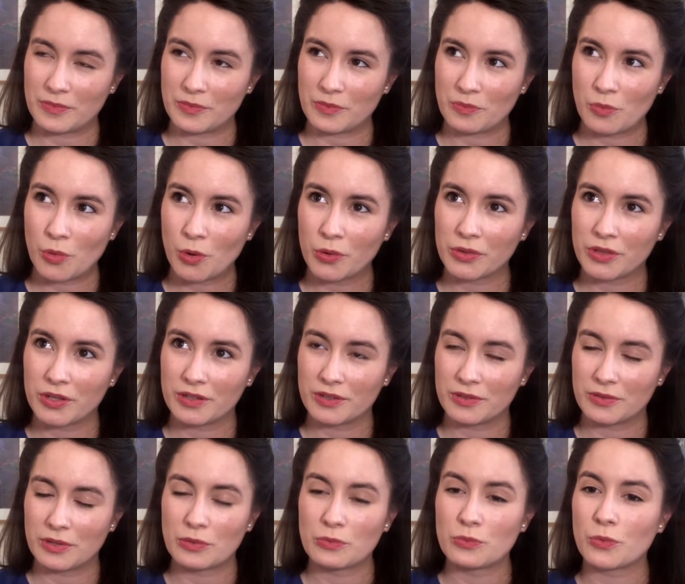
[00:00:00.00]
more
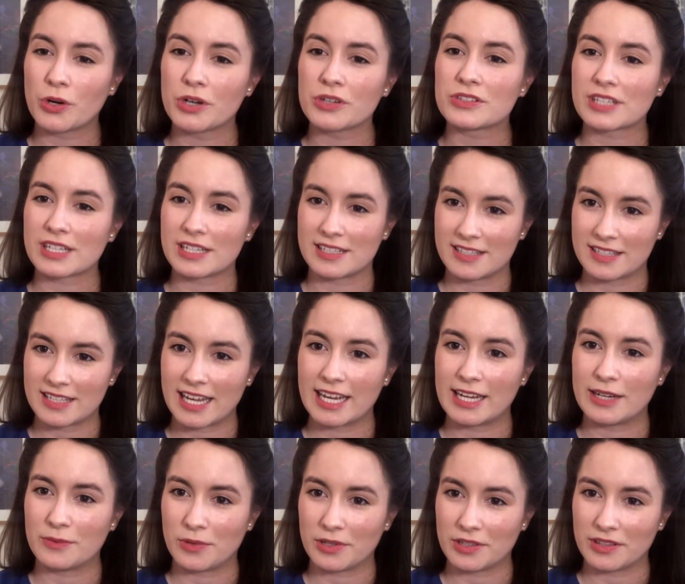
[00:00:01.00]
than words can
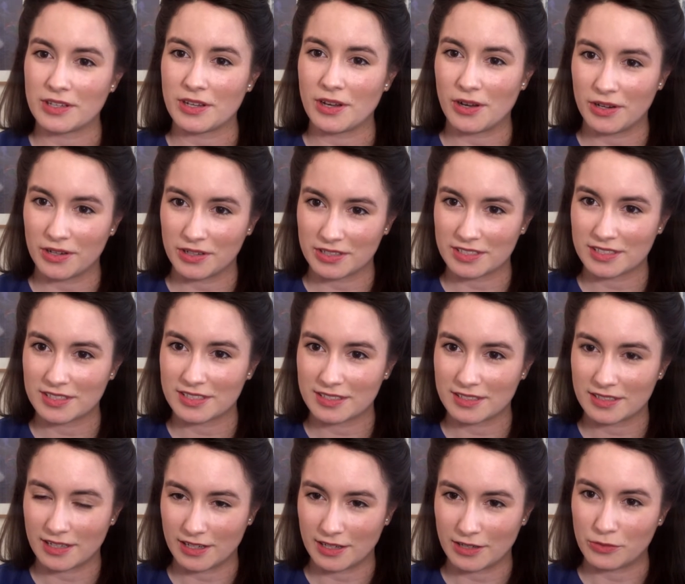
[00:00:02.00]
say what the
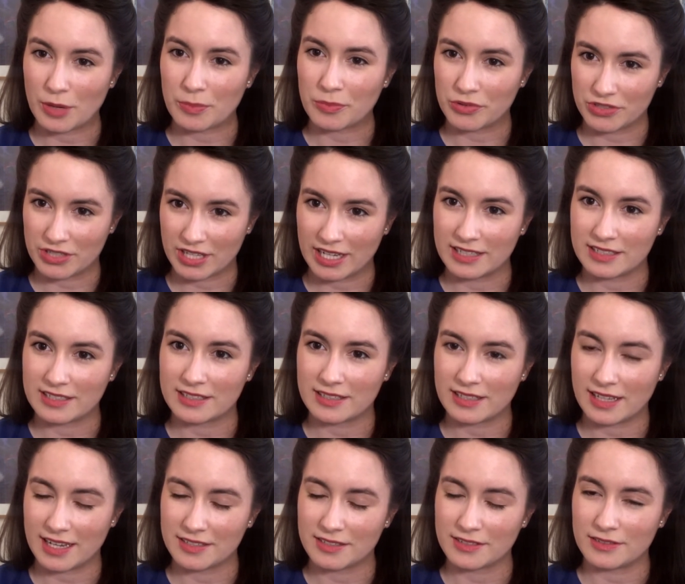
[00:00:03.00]
arts
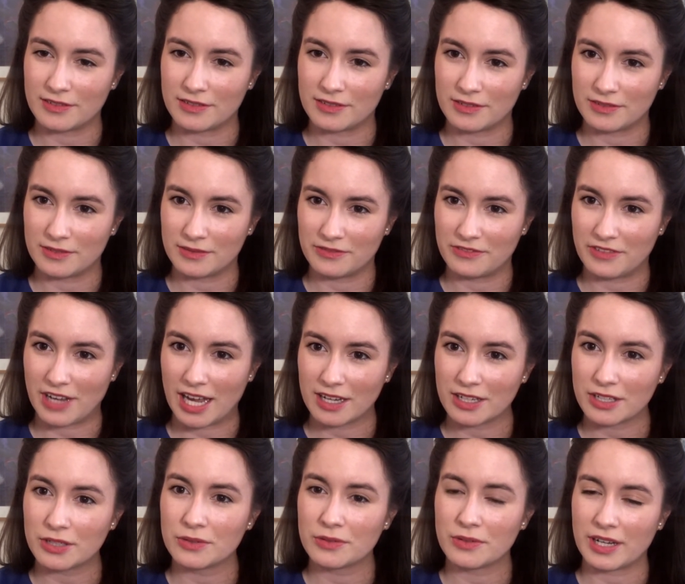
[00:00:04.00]
represent as a
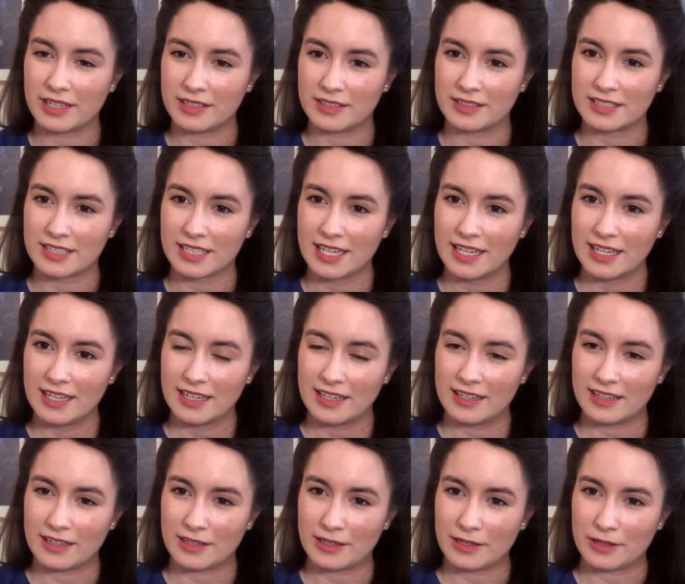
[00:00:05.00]
value, and
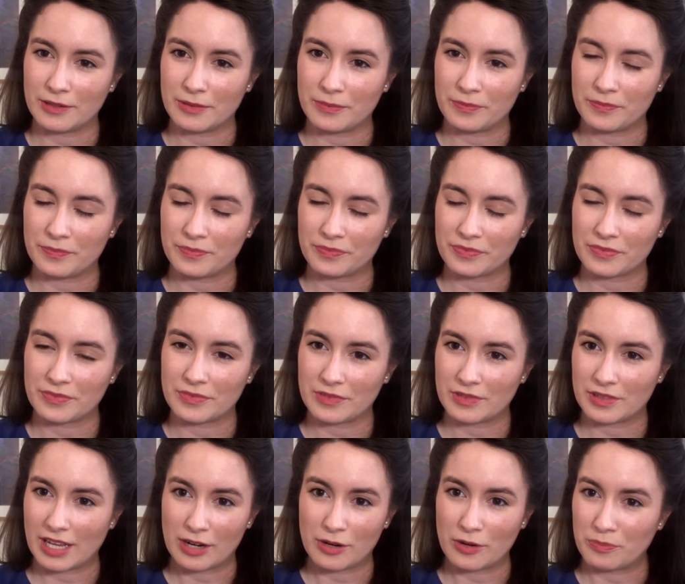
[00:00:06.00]

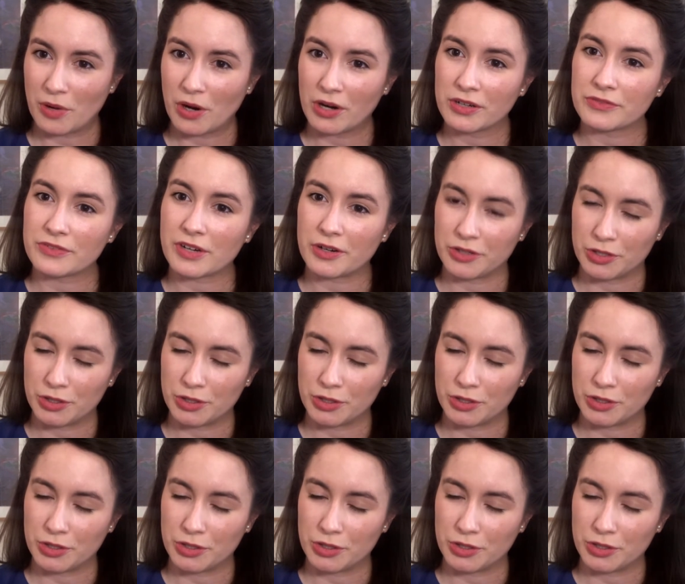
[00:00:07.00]
they're part of our